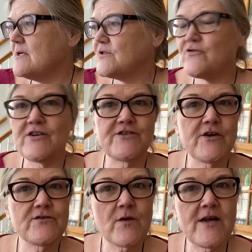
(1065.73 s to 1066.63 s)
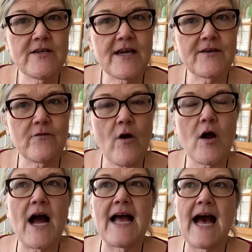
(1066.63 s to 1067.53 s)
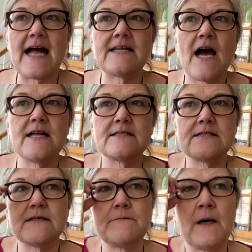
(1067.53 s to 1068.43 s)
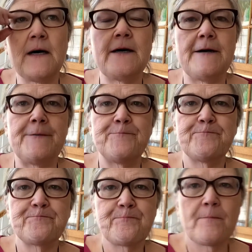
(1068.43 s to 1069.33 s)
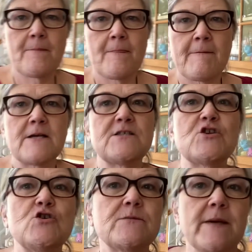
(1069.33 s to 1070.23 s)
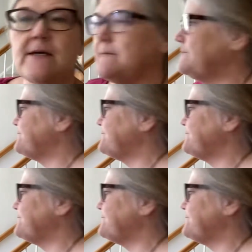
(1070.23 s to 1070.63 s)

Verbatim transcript: Trader Joe's, right? You can't go wrong. I had gotten some, um, excuse me,